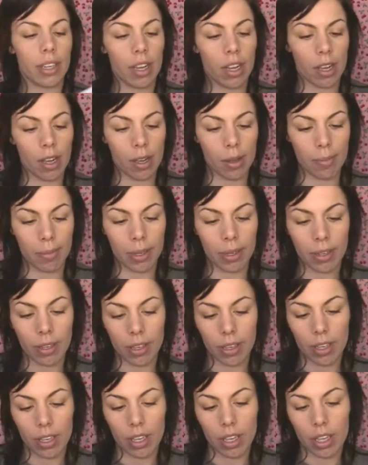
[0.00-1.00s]
come
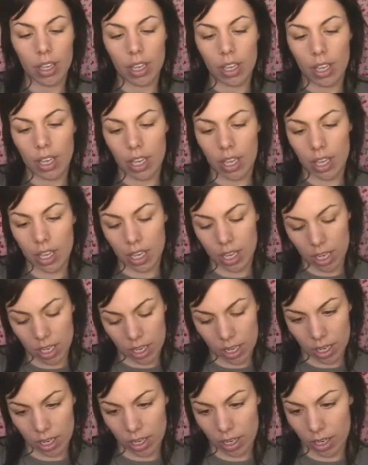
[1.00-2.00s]

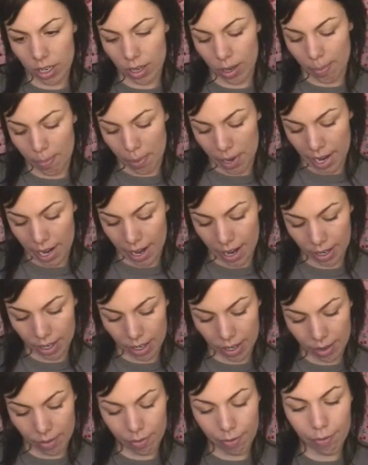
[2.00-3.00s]
in a
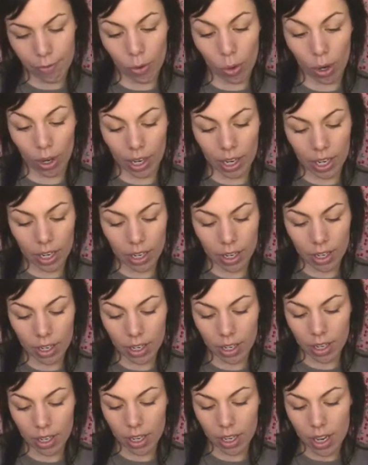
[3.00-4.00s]
pack of 40,
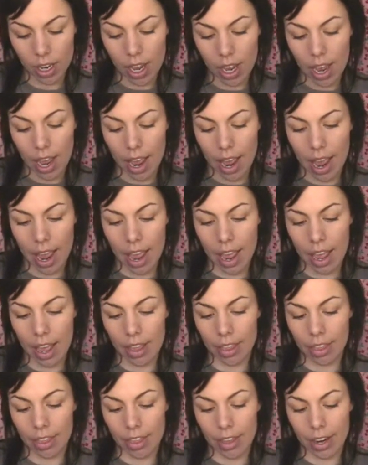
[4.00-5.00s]

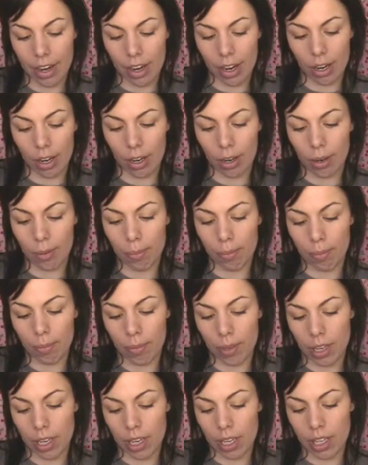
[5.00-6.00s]
and they're
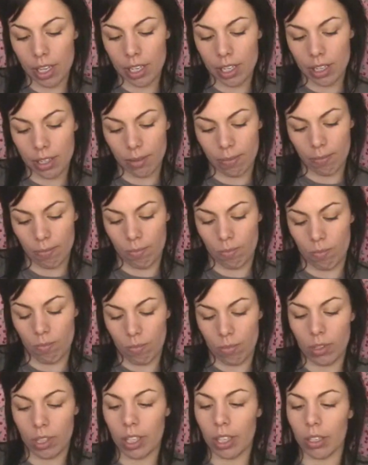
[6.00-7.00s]
in these
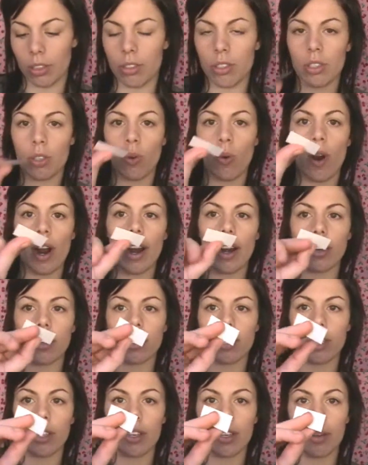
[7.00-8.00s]
little
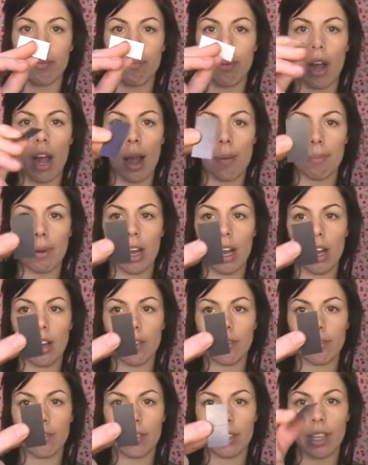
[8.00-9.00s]
squares that you can pop
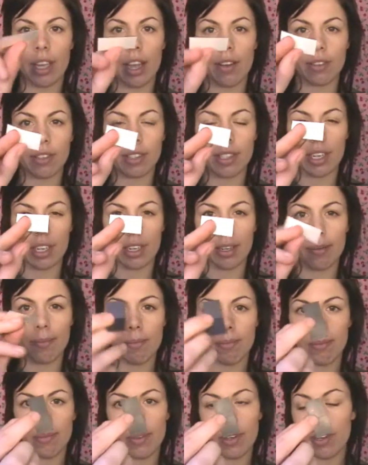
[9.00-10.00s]
off, and they have a
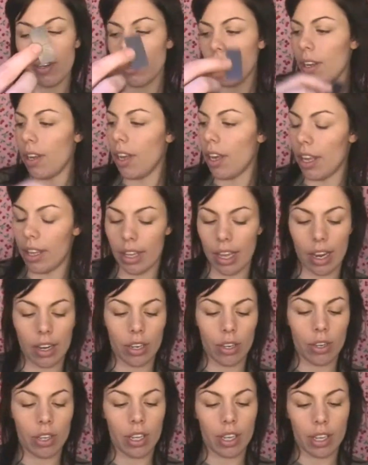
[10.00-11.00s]
stickum, and
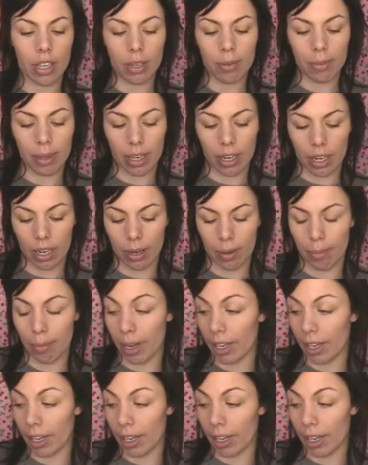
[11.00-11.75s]
that you can get them at